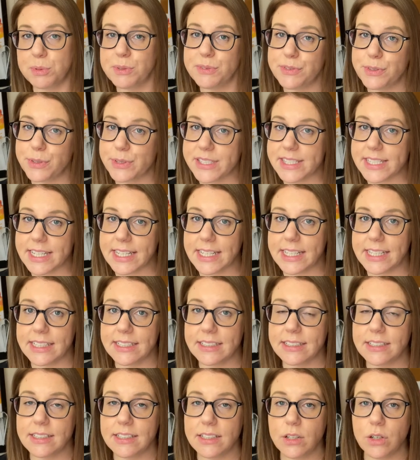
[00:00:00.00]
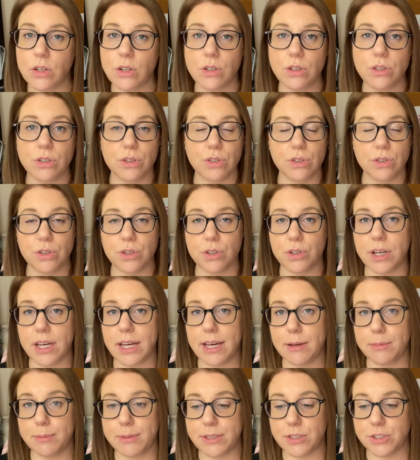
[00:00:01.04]
of your skin on your
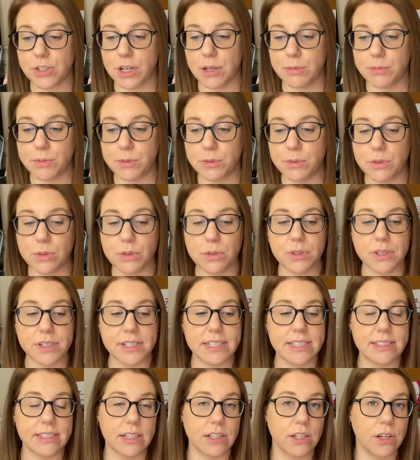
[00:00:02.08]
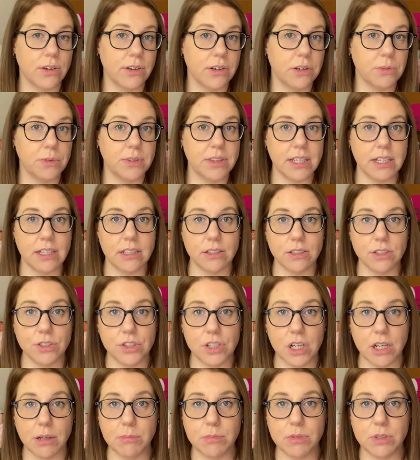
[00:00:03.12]
epidermal, or is it going within the
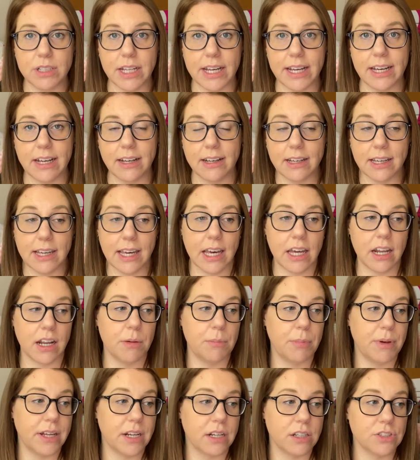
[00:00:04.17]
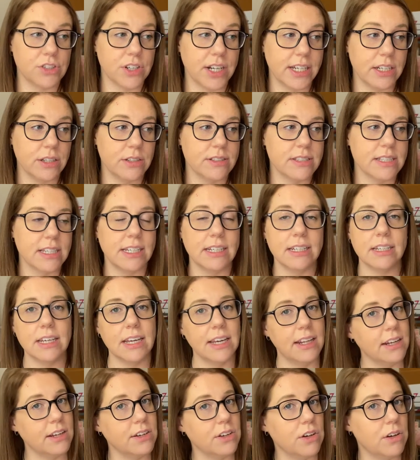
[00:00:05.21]
dermal layer? Can it penetrate your skin?
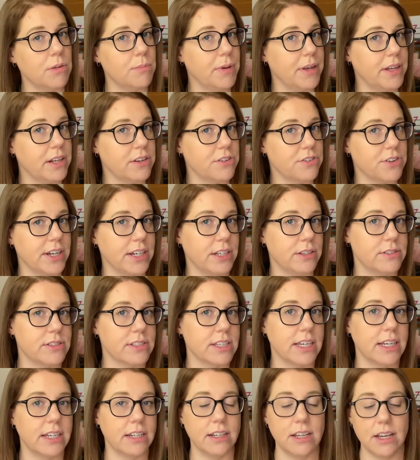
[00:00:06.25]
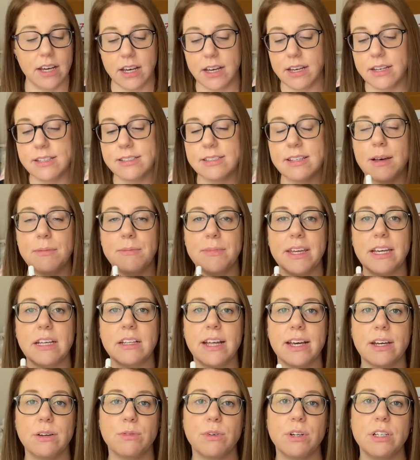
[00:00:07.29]
Can it not penetrate your skin? Something
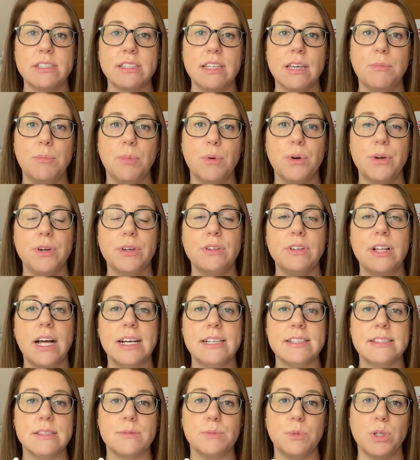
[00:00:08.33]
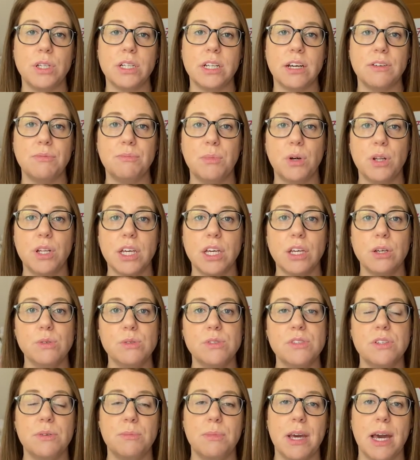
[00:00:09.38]
like rosehip oil has small enough
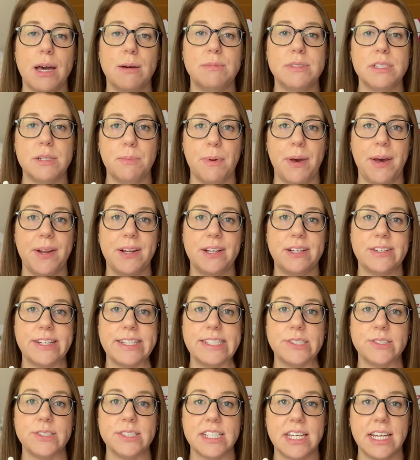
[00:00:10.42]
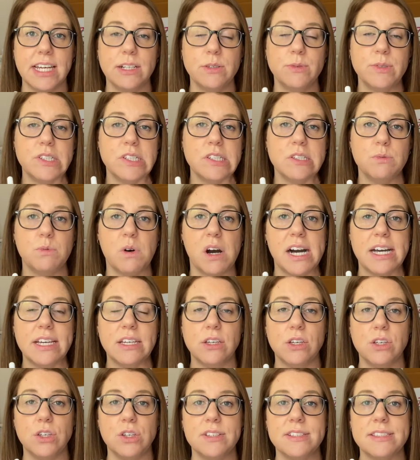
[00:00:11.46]
molecules to be able to penetrate your skin, which is why
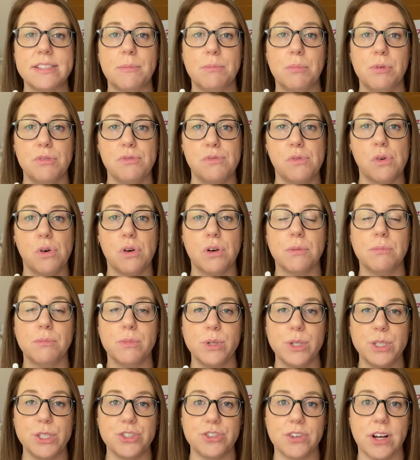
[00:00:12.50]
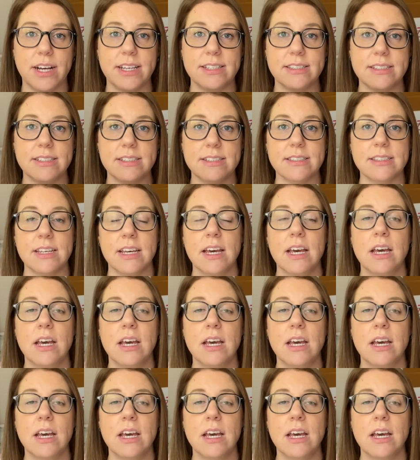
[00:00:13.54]
you use it before moisturizers.